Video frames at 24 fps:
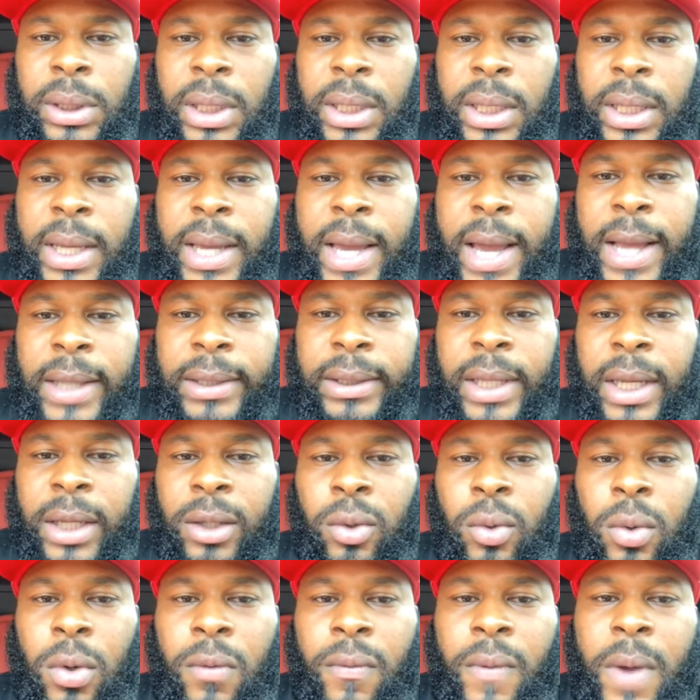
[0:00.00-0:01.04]
Need guys
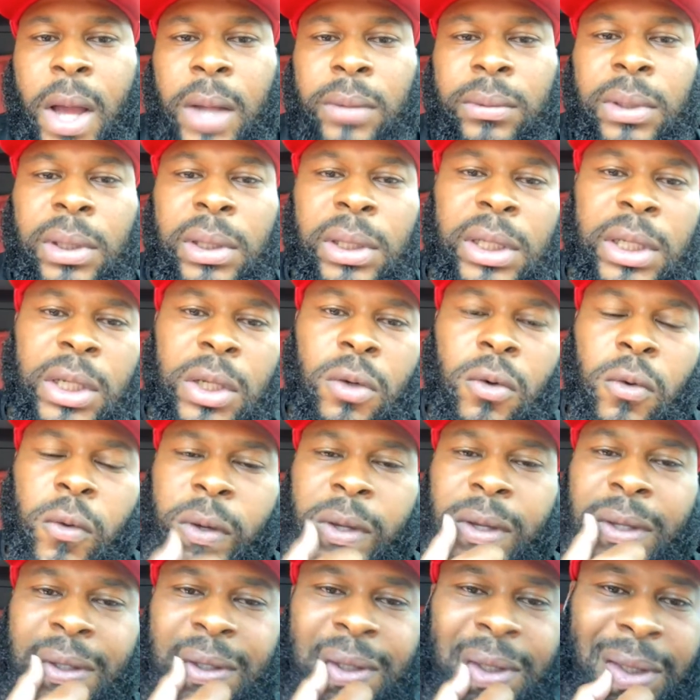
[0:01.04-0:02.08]
like you around the league or
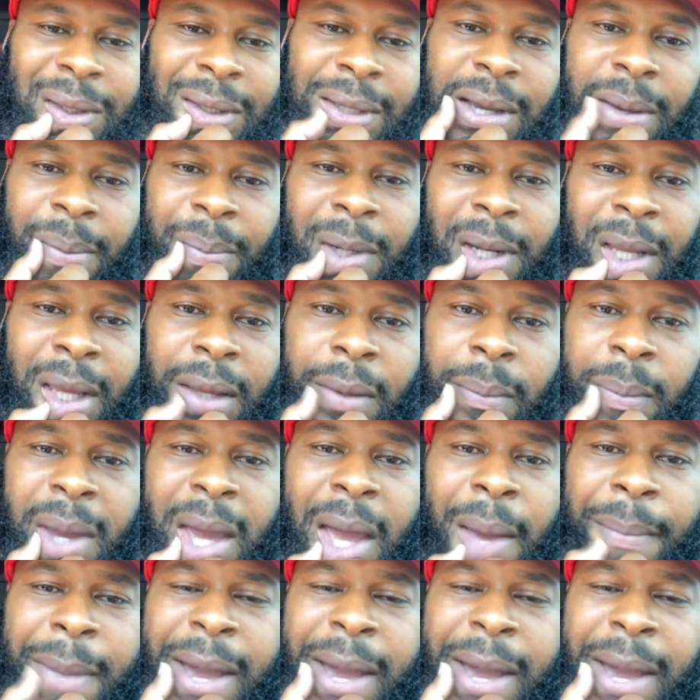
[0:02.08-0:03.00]
NCAA, man.